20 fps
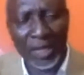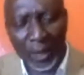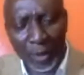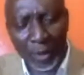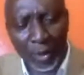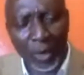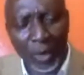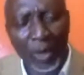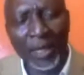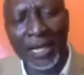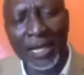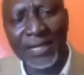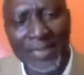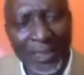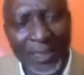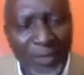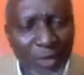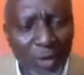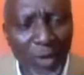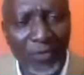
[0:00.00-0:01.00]
long as
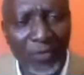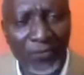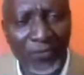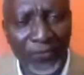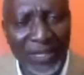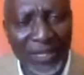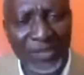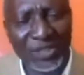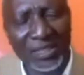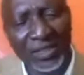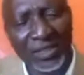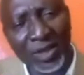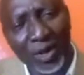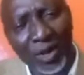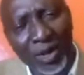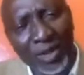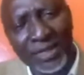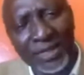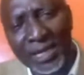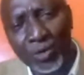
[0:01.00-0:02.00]
there's no inflation, the
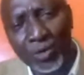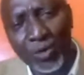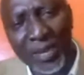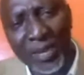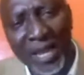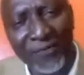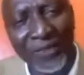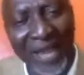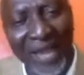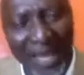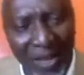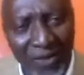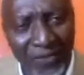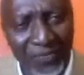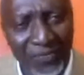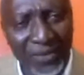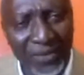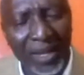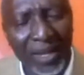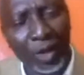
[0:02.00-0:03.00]
long that we have
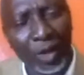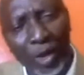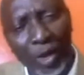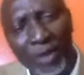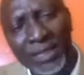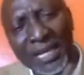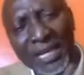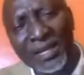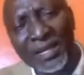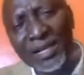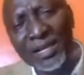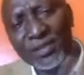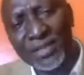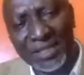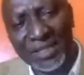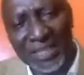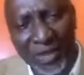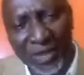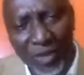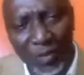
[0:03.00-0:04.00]
health, long that there's
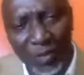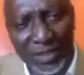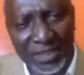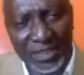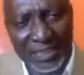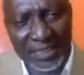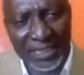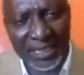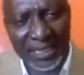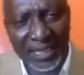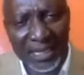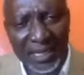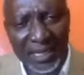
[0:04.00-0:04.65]
security,